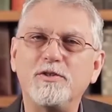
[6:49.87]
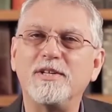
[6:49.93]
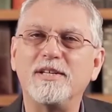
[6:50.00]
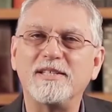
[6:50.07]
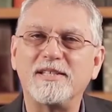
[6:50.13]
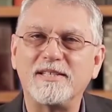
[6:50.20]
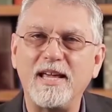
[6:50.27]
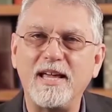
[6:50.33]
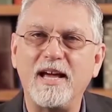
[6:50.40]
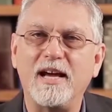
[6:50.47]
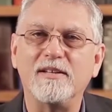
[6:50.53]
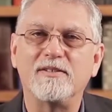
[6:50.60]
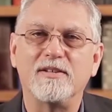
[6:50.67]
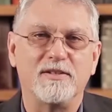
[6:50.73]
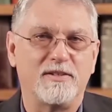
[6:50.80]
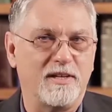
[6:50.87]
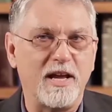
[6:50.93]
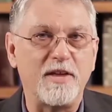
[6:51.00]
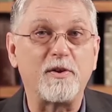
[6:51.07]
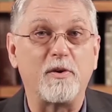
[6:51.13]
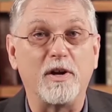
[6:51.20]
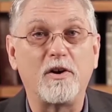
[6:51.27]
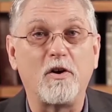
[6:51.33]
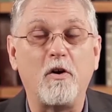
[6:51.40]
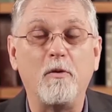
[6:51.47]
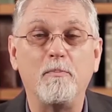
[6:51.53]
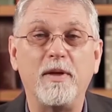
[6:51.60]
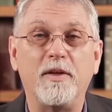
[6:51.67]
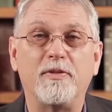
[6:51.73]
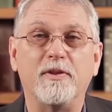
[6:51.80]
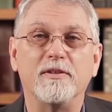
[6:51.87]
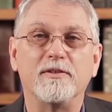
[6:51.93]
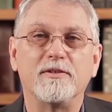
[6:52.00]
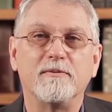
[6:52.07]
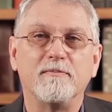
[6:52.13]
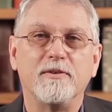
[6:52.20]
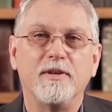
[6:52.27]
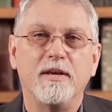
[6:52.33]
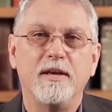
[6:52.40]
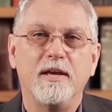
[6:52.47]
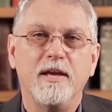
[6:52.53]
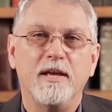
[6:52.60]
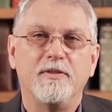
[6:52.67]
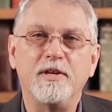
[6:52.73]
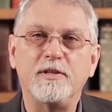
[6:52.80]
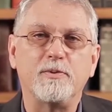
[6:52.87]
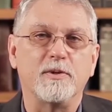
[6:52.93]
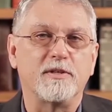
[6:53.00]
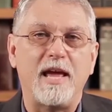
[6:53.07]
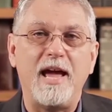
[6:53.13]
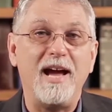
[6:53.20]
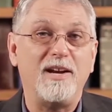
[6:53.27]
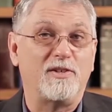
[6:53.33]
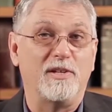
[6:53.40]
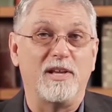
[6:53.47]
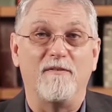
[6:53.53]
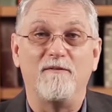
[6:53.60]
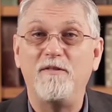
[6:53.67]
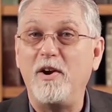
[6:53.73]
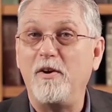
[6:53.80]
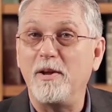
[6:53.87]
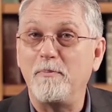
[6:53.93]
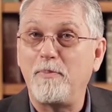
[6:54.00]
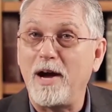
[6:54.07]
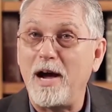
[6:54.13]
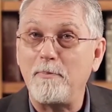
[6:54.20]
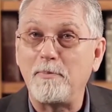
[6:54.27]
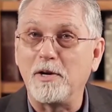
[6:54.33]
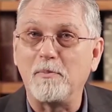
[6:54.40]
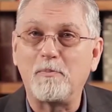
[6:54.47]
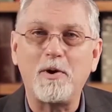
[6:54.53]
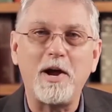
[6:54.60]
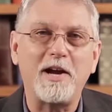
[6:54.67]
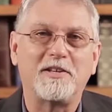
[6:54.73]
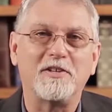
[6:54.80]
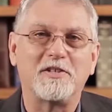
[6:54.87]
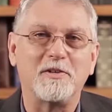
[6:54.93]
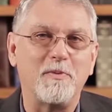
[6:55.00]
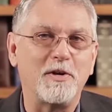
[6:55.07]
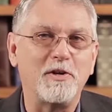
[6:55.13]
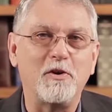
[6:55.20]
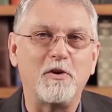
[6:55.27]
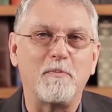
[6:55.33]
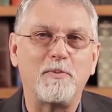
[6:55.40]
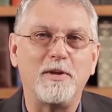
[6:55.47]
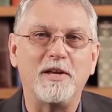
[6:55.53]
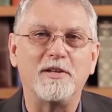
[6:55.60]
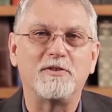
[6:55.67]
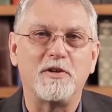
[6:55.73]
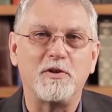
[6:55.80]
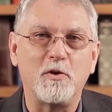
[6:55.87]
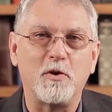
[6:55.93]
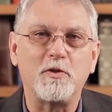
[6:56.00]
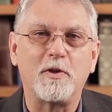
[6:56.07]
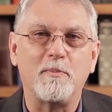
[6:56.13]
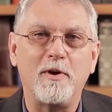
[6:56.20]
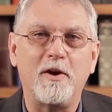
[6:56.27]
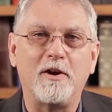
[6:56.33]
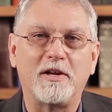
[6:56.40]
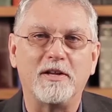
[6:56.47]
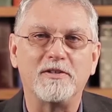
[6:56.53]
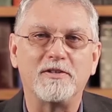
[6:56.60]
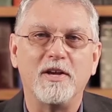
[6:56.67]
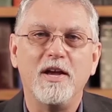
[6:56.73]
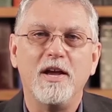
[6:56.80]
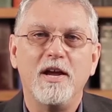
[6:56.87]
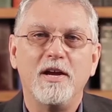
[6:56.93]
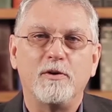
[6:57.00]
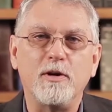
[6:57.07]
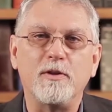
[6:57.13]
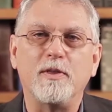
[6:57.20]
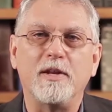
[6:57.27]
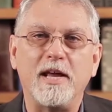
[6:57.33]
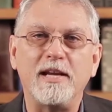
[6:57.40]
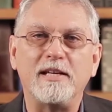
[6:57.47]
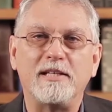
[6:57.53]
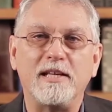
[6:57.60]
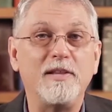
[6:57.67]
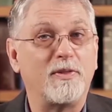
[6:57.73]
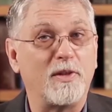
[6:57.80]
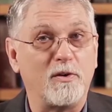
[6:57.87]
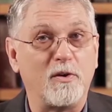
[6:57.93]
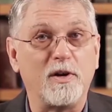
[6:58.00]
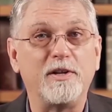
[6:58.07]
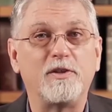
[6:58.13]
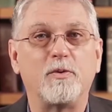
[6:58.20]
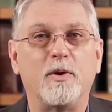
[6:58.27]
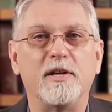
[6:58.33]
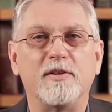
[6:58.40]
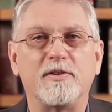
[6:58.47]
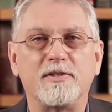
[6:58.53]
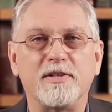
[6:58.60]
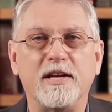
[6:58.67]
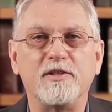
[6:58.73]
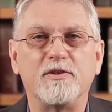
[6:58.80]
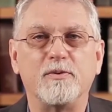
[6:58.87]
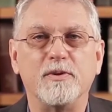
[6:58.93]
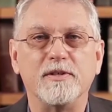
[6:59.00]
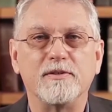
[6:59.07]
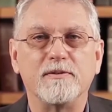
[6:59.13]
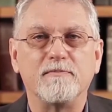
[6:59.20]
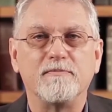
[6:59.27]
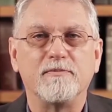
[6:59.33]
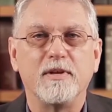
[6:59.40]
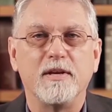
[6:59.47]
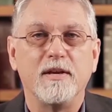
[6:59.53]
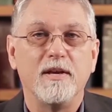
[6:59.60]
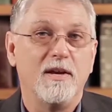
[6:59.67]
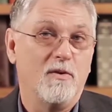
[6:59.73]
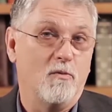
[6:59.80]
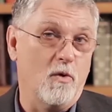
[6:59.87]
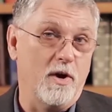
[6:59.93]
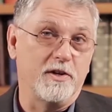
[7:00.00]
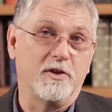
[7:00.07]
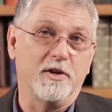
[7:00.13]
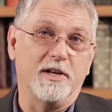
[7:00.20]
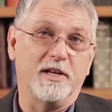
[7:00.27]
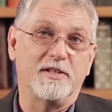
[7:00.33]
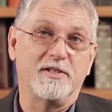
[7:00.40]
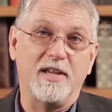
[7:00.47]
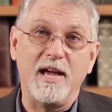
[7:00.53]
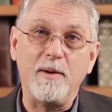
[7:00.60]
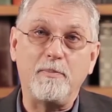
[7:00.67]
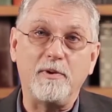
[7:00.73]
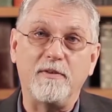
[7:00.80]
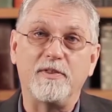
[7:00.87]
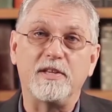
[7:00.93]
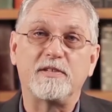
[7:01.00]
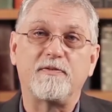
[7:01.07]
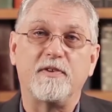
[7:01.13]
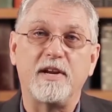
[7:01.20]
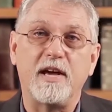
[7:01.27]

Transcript: using seances and other occult methods. This was actually a very popular practice among Europeans and North Americans during the 19th and early 20th centuries. One good example of this